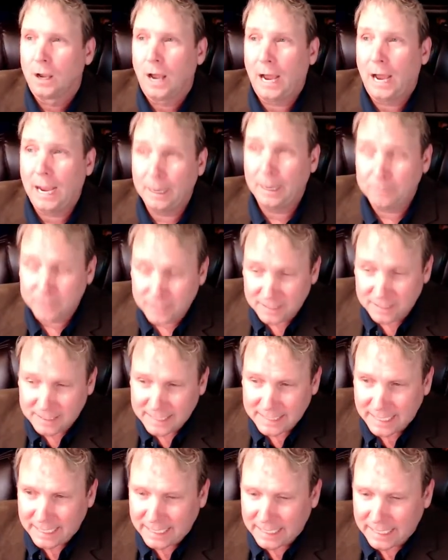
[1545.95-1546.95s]
I'm just
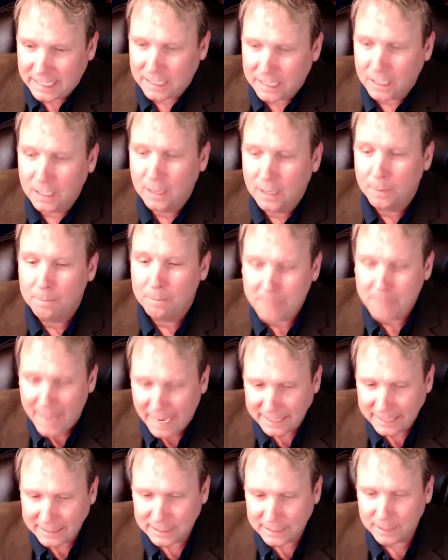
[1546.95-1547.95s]
saying
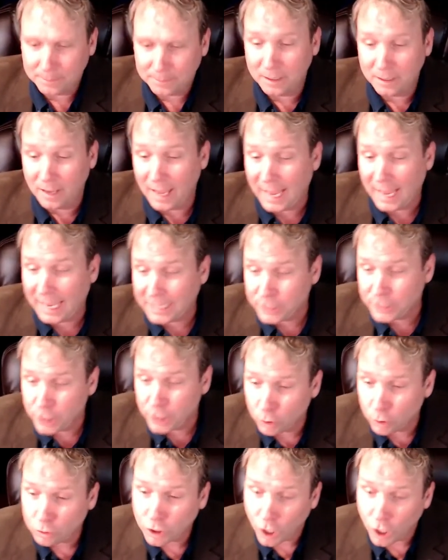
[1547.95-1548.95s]
Magnum at
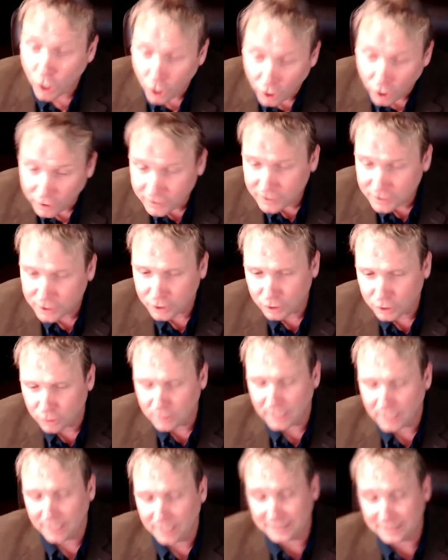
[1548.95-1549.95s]
no cost to you
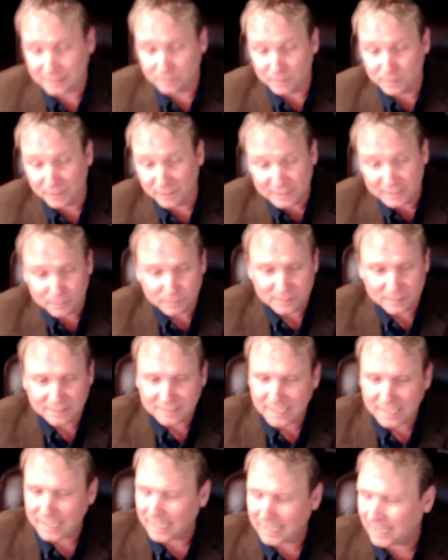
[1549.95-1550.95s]
guys, as Melissa was
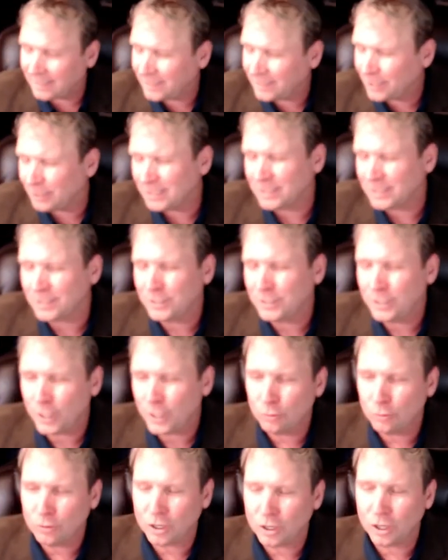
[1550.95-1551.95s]
saying, there is
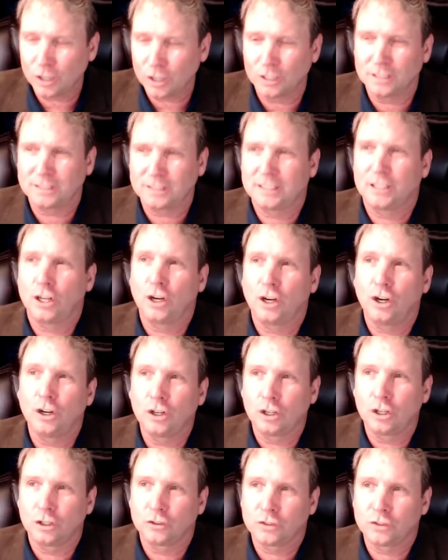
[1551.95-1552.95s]
no cost at
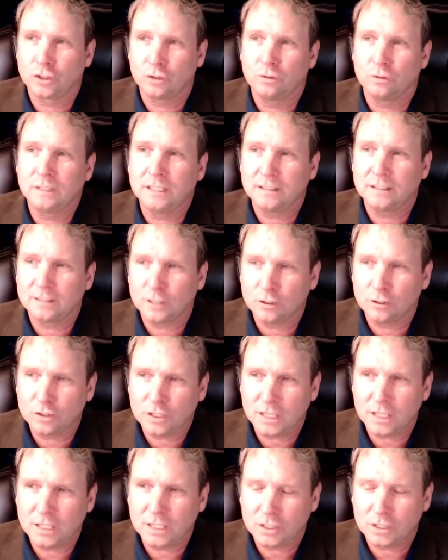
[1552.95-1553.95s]
all to the
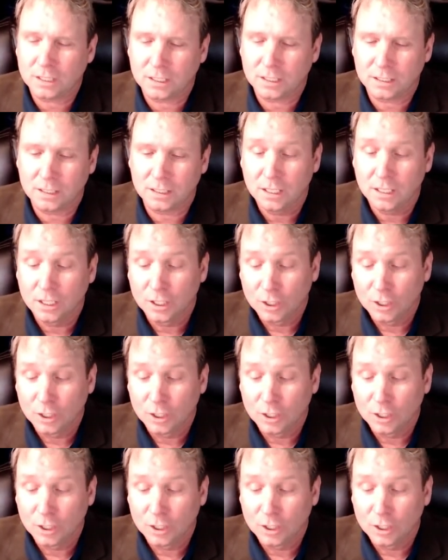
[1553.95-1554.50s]
association